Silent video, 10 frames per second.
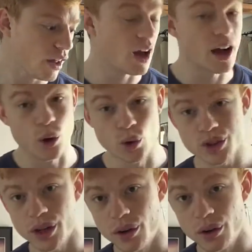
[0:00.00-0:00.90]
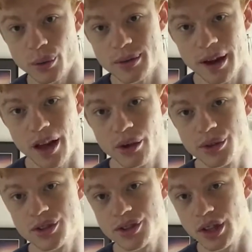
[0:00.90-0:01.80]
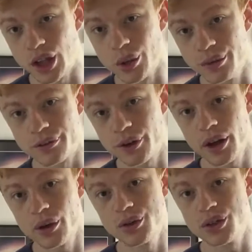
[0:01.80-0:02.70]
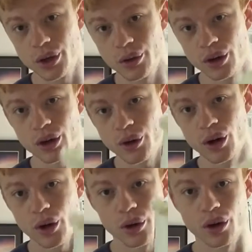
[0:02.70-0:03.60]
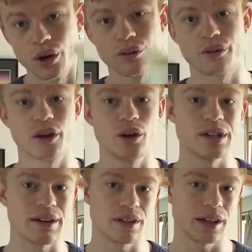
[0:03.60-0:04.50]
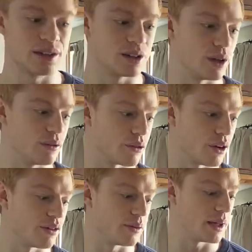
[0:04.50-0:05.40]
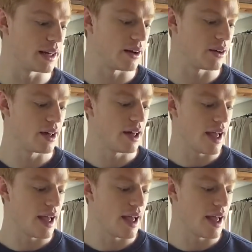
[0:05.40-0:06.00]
Uh, also, with my oats, gluten-free oats, gluten, gluten, gluten, gluten-free oats, everything is gluten-free for me now,